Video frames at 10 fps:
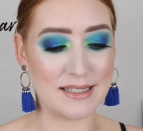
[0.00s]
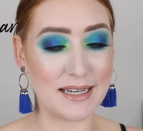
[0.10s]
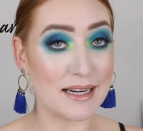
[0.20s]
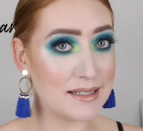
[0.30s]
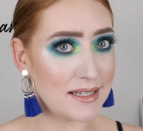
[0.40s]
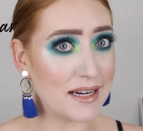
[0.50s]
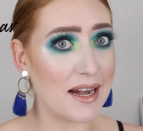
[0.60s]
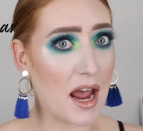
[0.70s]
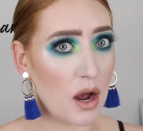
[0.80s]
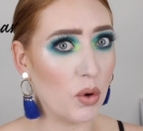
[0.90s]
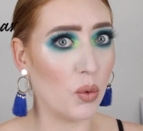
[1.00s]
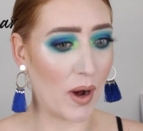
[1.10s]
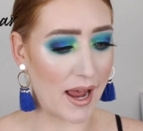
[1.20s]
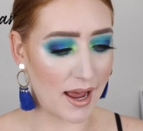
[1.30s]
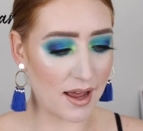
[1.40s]
16 hour
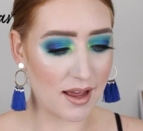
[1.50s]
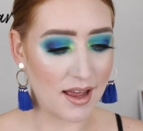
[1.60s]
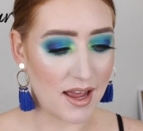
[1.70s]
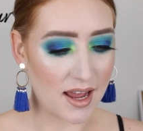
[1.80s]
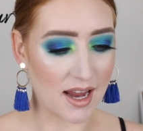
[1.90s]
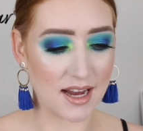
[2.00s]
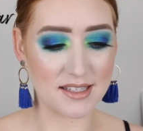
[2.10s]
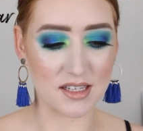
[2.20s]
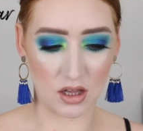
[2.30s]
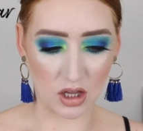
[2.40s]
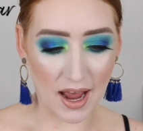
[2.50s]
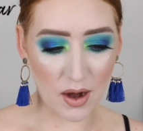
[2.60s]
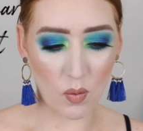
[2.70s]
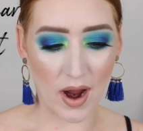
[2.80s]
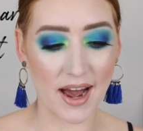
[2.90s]
wear, it's
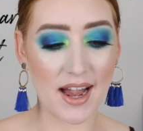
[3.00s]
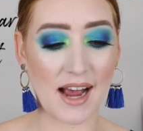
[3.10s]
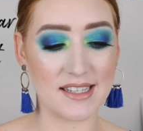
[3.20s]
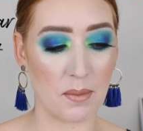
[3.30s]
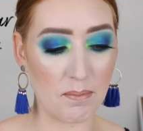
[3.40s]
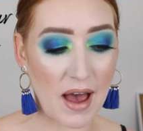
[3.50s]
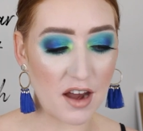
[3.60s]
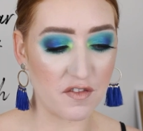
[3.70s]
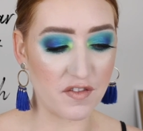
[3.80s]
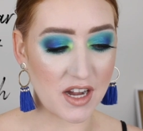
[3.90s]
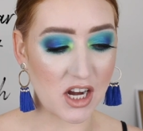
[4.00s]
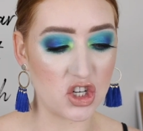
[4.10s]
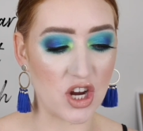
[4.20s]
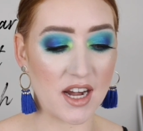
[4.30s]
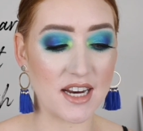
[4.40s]
lightweight, has a matte
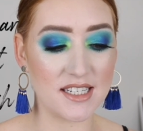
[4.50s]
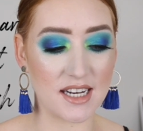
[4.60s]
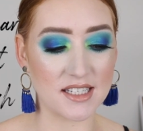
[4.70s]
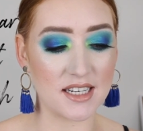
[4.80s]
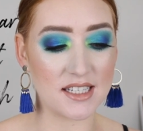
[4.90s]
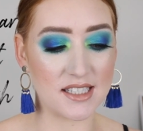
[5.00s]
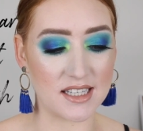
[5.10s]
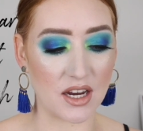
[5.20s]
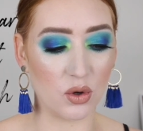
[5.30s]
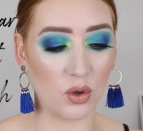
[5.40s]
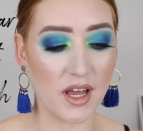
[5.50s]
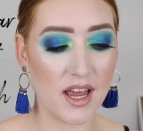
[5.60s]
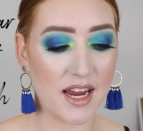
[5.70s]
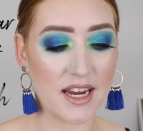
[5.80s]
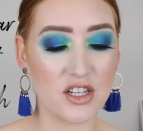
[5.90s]
finish, and it doesn't settle
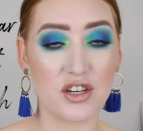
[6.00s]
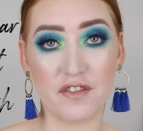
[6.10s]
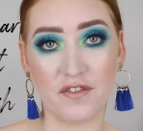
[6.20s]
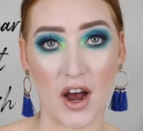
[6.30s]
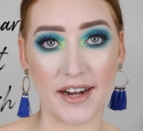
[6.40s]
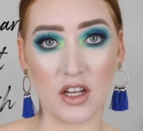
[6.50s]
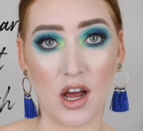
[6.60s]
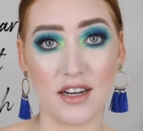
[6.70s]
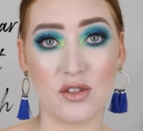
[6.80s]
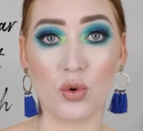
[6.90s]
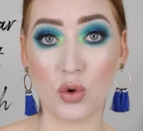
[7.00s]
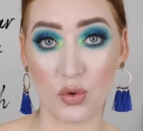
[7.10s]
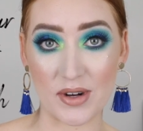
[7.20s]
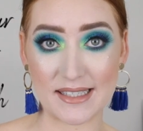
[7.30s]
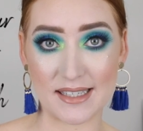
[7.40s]
into fine lines or
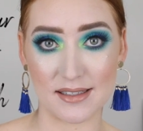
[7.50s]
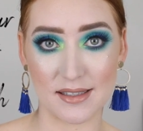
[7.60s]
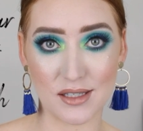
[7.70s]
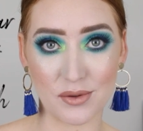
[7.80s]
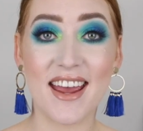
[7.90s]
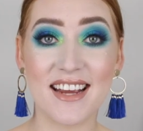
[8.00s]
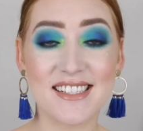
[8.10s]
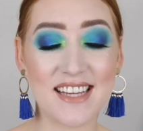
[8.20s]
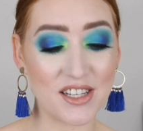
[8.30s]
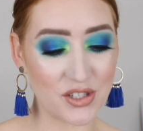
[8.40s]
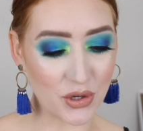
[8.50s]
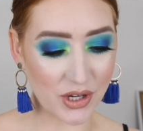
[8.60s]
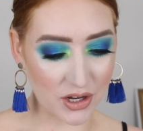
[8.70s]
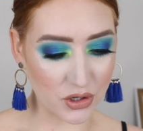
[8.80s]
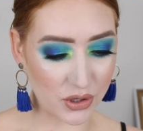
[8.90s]
creases. It says you
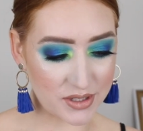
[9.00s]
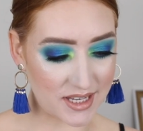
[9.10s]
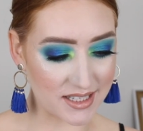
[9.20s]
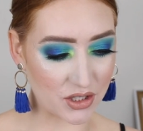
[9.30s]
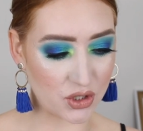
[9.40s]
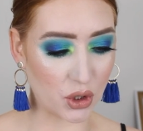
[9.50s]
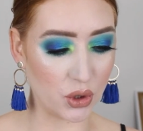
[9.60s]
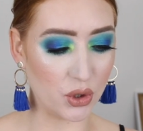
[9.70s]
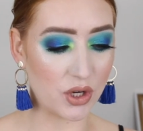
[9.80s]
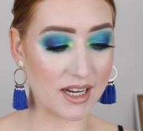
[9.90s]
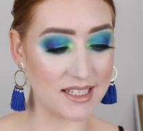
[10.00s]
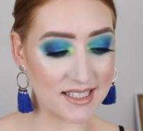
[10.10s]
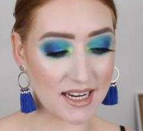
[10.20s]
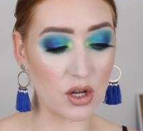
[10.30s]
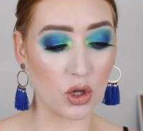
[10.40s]
can use this to
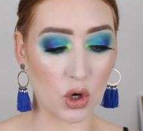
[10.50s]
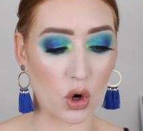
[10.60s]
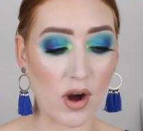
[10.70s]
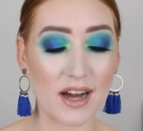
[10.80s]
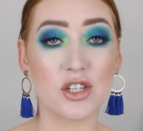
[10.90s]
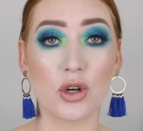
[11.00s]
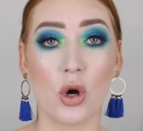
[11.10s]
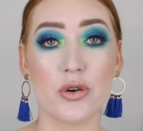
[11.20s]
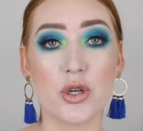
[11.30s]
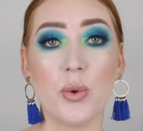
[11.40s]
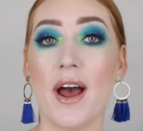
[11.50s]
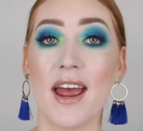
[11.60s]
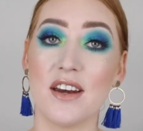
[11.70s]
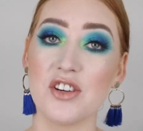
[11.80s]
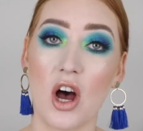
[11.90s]
conceal, correct, contour,
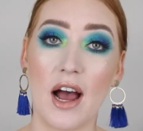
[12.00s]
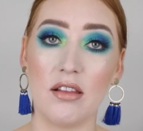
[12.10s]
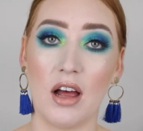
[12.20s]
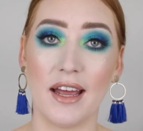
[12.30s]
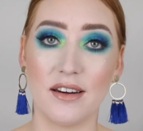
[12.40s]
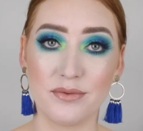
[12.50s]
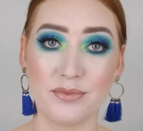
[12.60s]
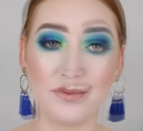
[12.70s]
and highlight.